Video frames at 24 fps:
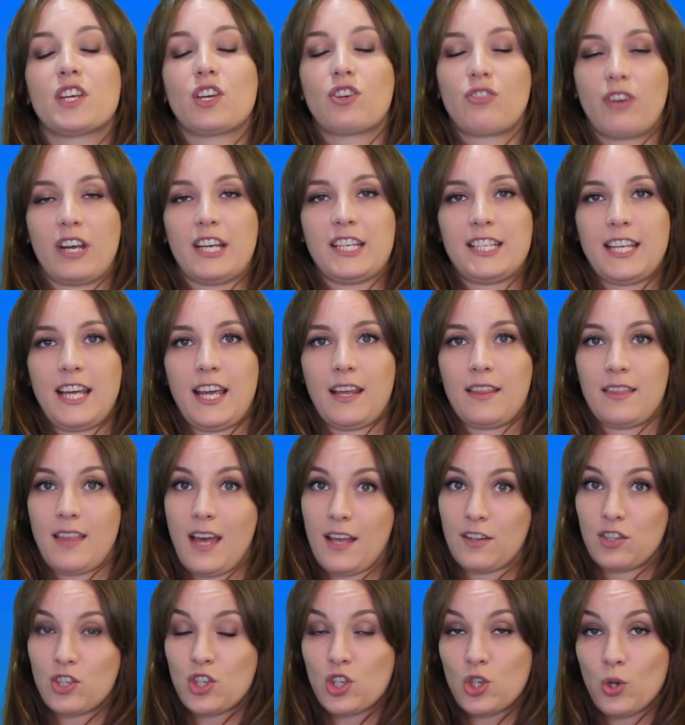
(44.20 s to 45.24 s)
a greeting
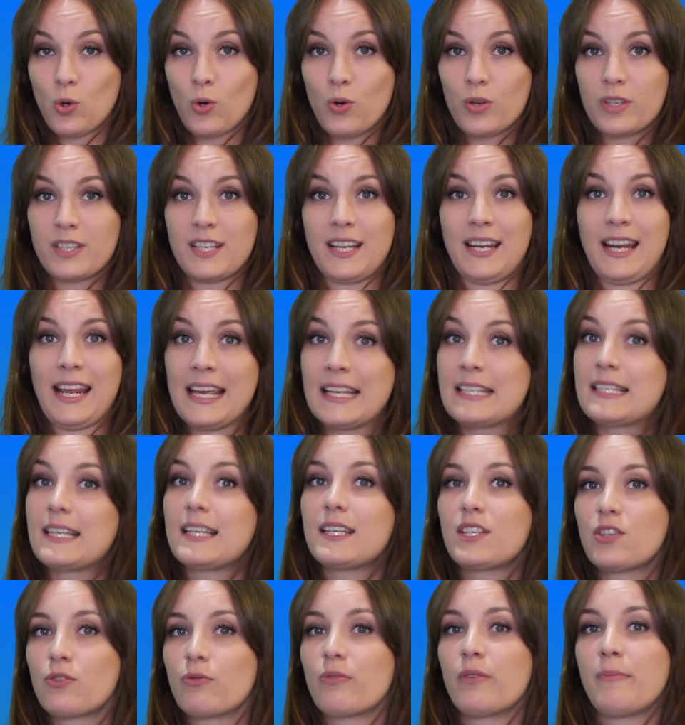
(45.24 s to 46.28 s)
that's short and easy
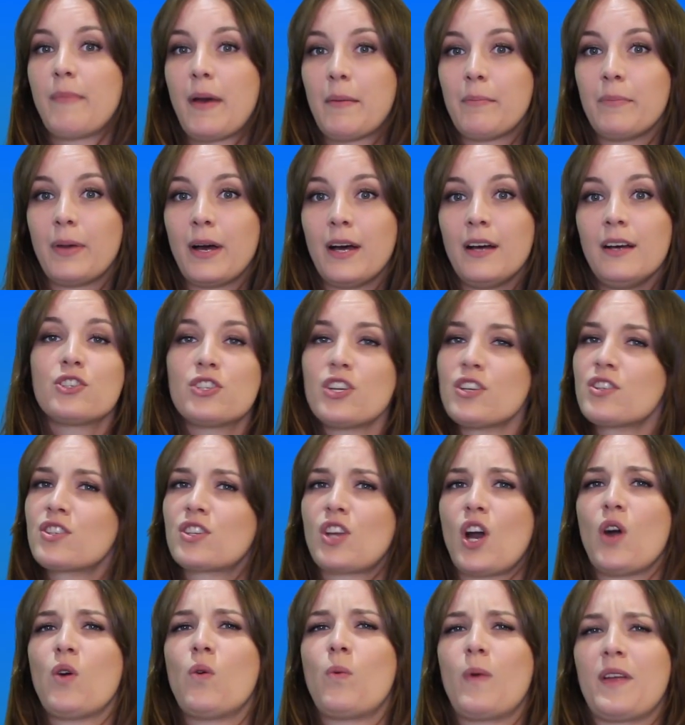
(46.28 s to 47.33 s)
to remember, just
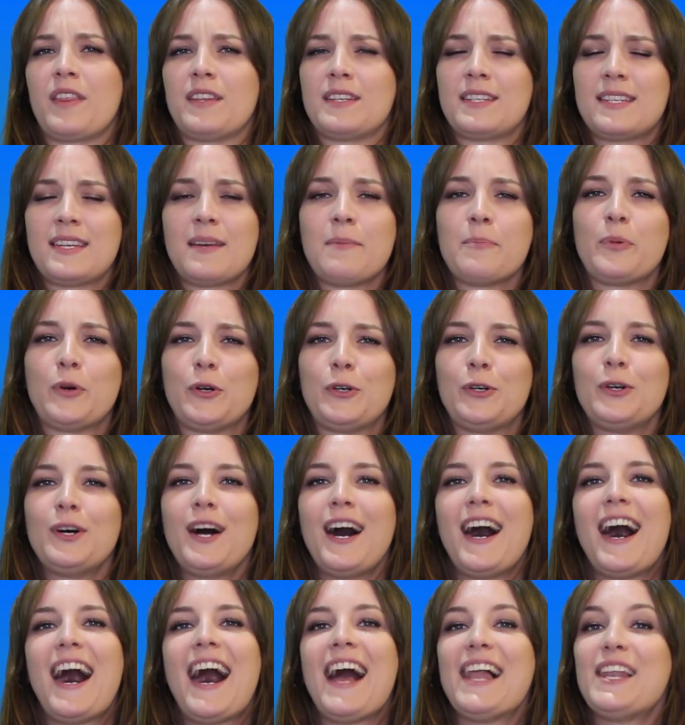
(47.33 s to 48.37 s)
go with a simple
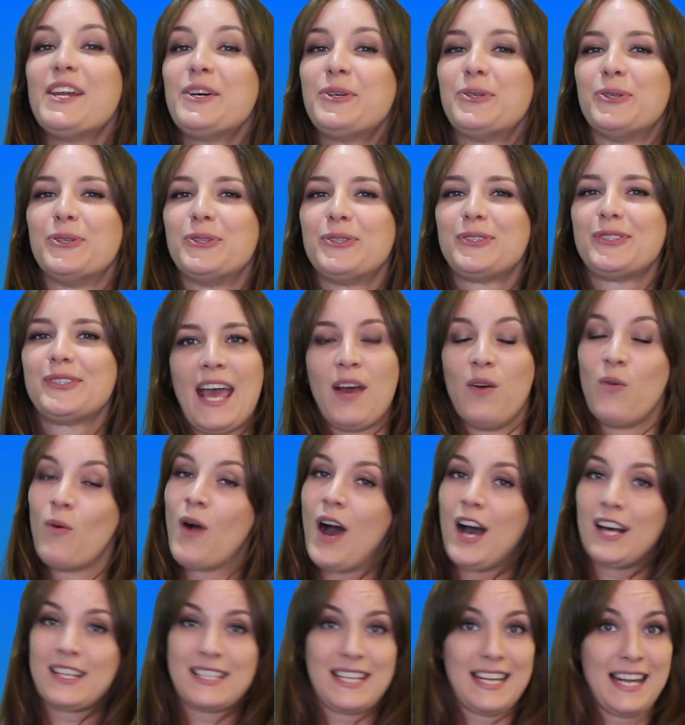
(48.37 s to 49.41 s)
hallo. It
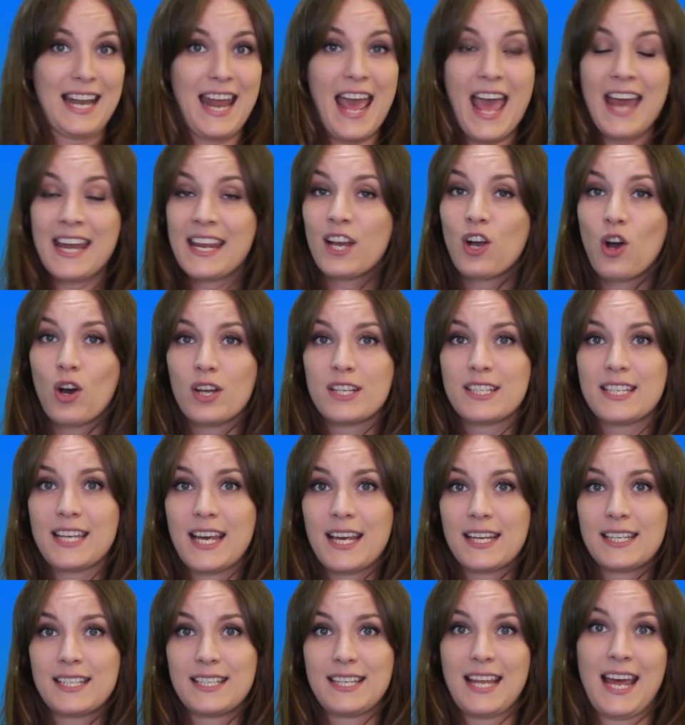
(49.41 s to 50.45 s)
works in any
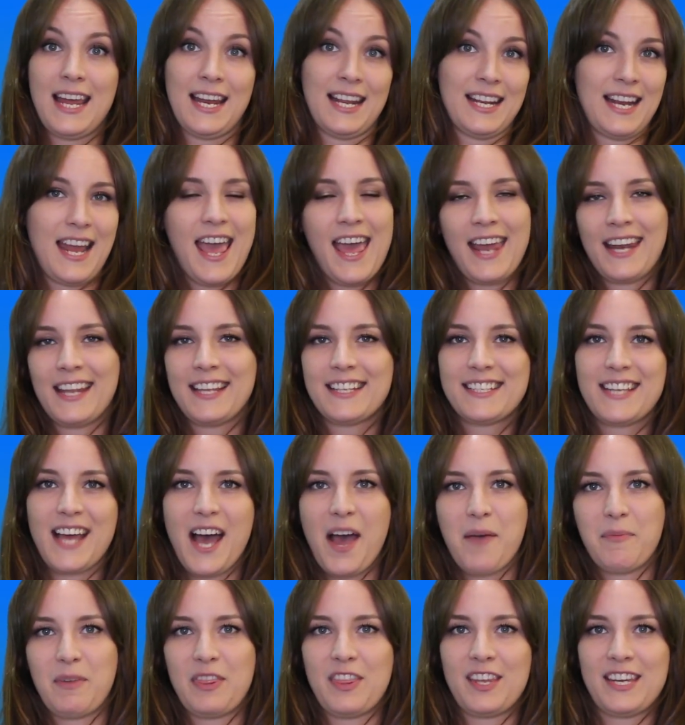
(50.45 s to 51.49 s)
context and at any
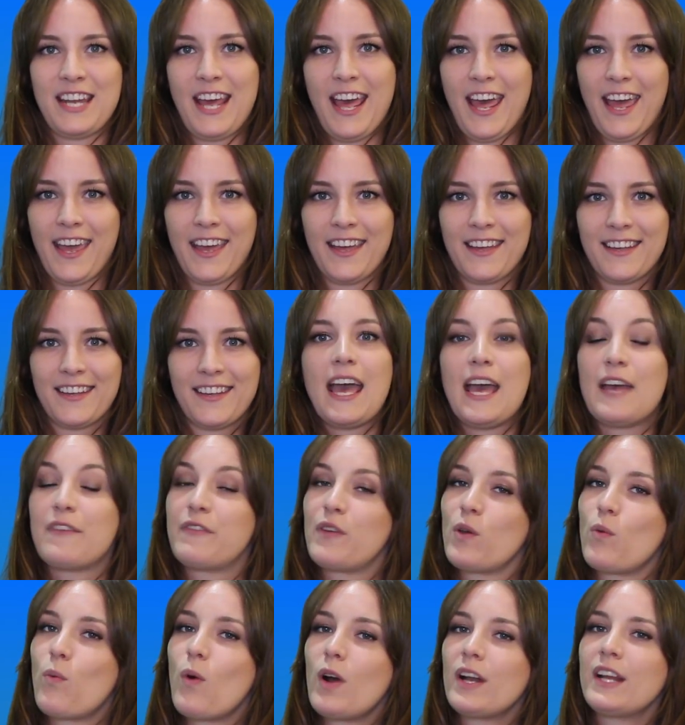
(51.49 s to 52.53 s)
time in the day. If
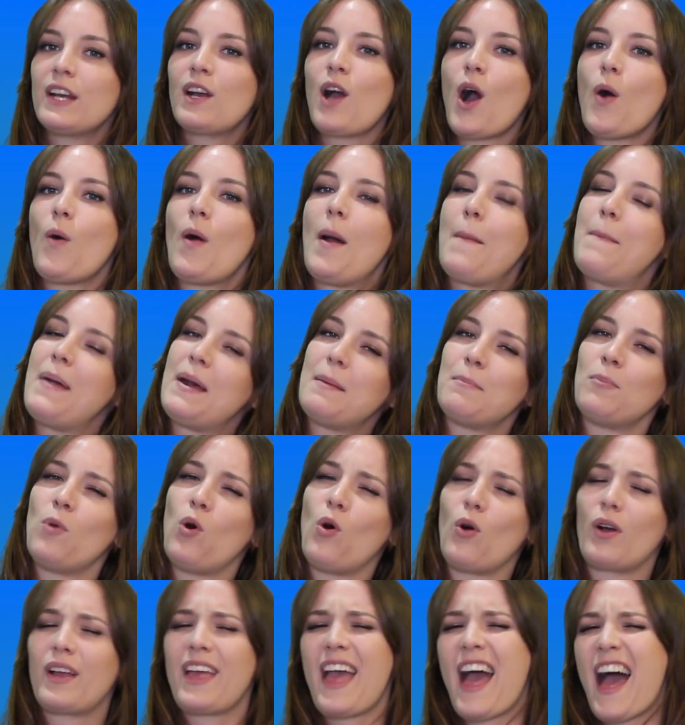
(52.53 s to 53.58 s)
you want to go a bit
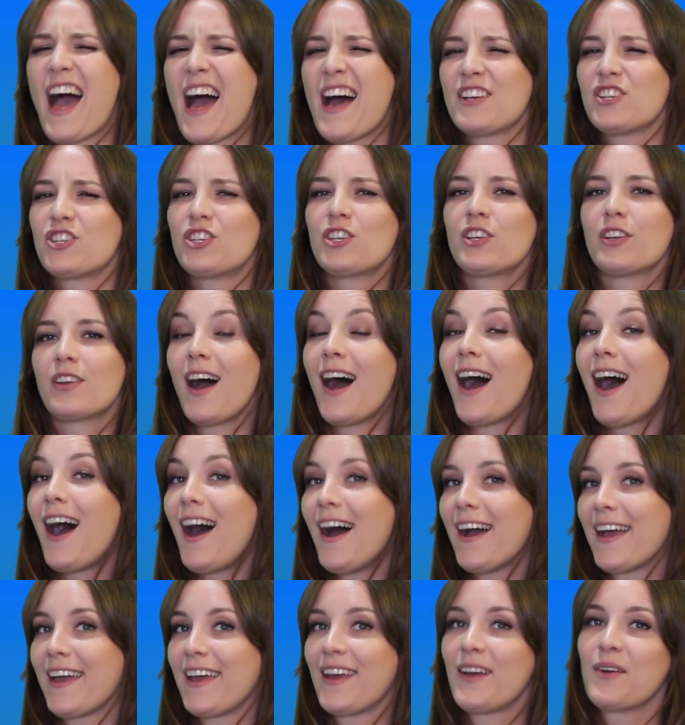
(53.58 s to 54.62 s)
more cash,
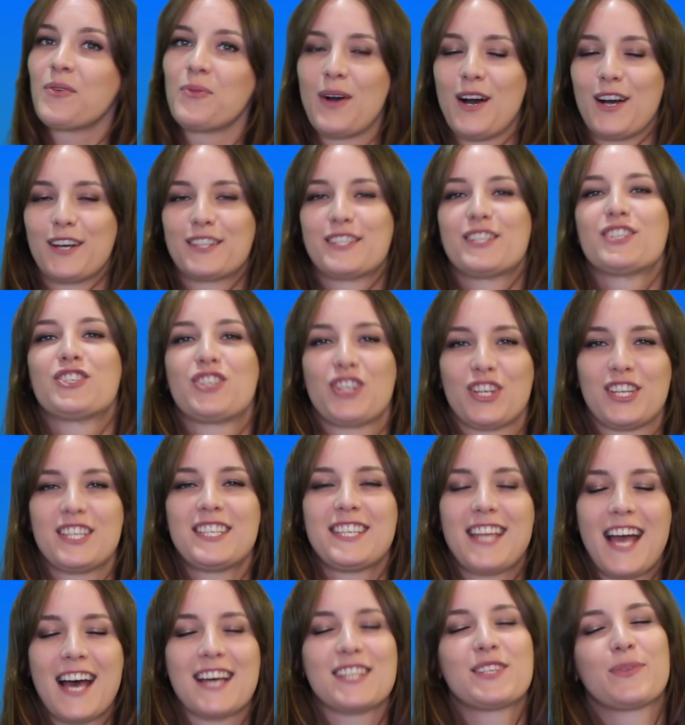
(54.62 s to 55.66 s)
hi works just
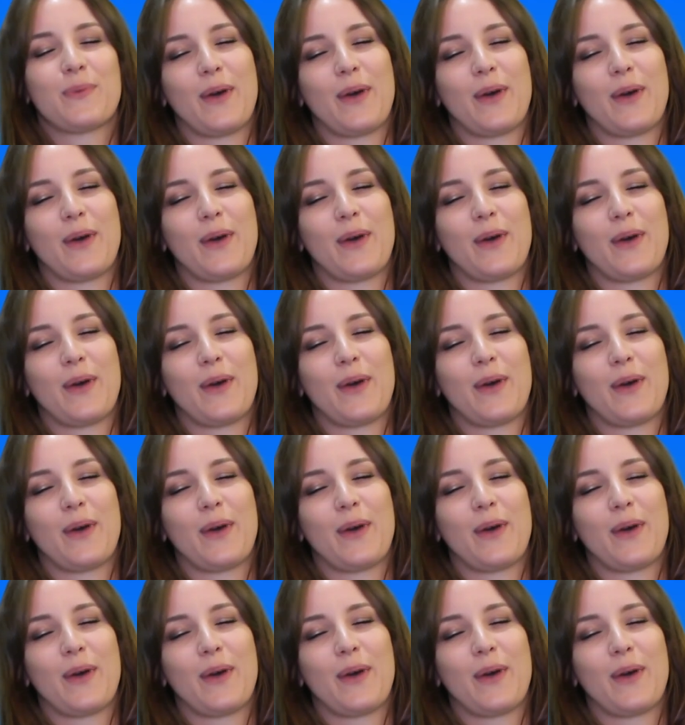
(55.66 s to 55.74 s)
as